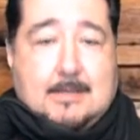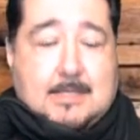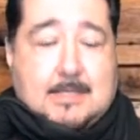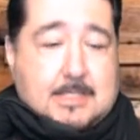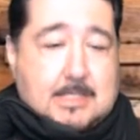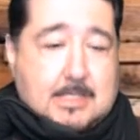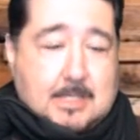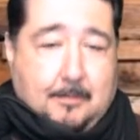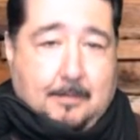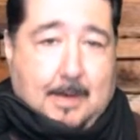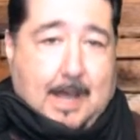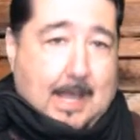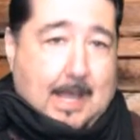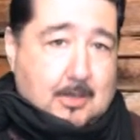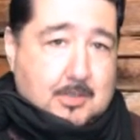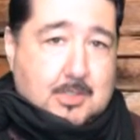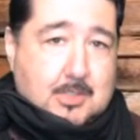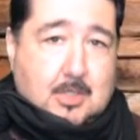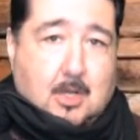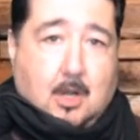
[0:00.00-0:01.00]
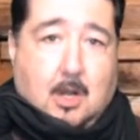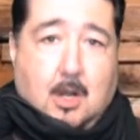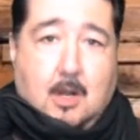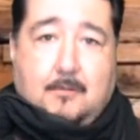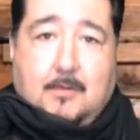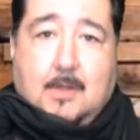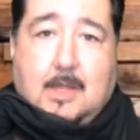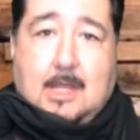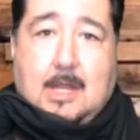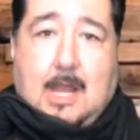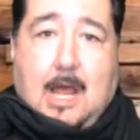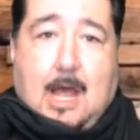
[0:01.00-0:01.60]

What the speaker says: This is the Bioscarf. Again,